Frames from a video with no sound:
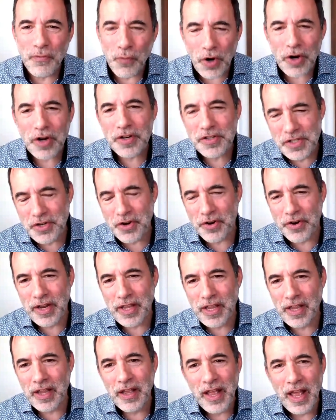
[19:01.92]
work
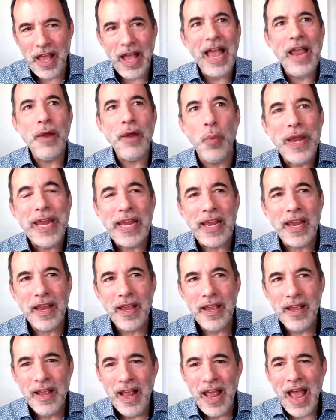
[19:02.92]
during a week.
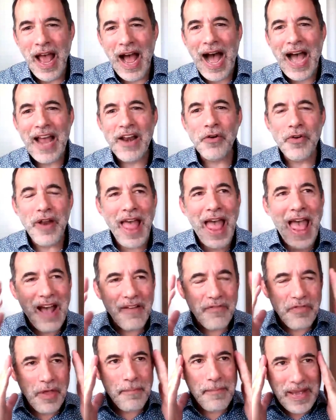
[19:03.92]
I don't
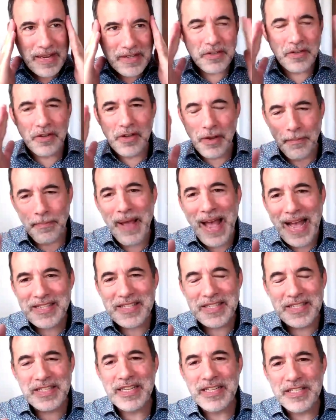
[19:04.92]
have the mental
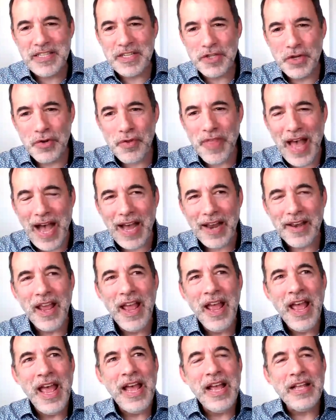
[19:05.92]
capacity to do that.
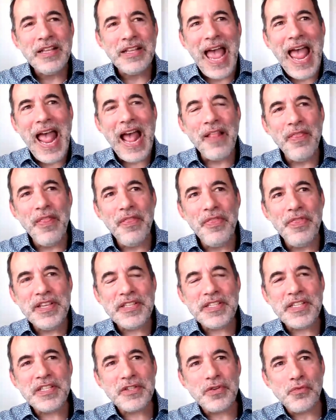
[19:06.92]
And this
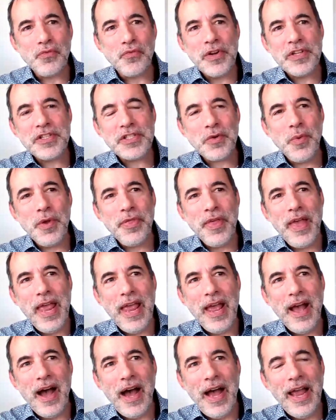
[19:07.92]
is a risk with
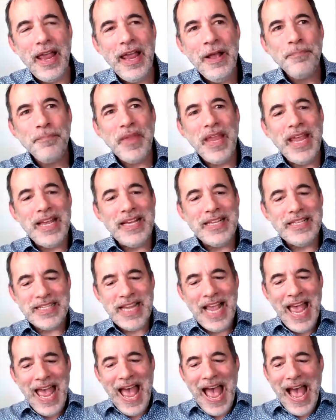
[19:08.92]
AI, is
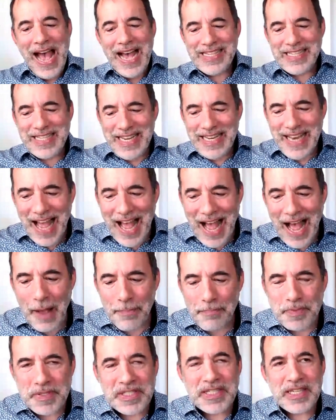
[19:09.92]
as it
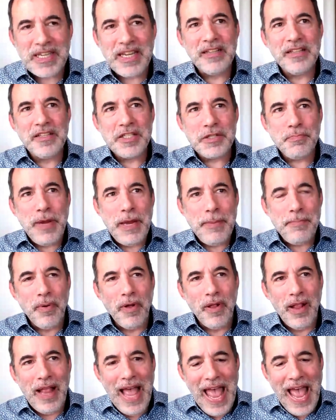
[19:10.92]
upskills
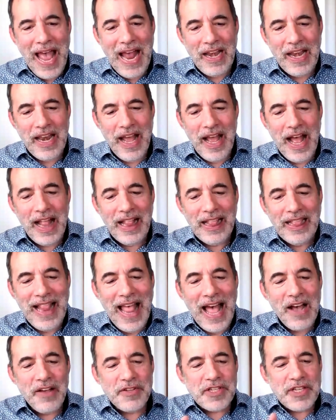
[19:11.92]
people and
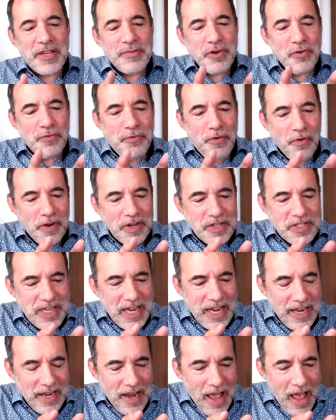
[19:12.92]
allows them to focus
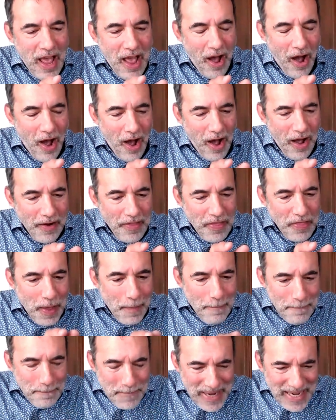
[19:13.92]
in on
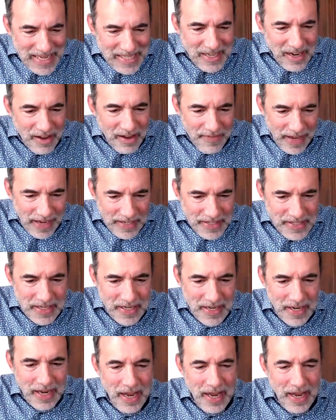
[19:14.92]
the meat of it,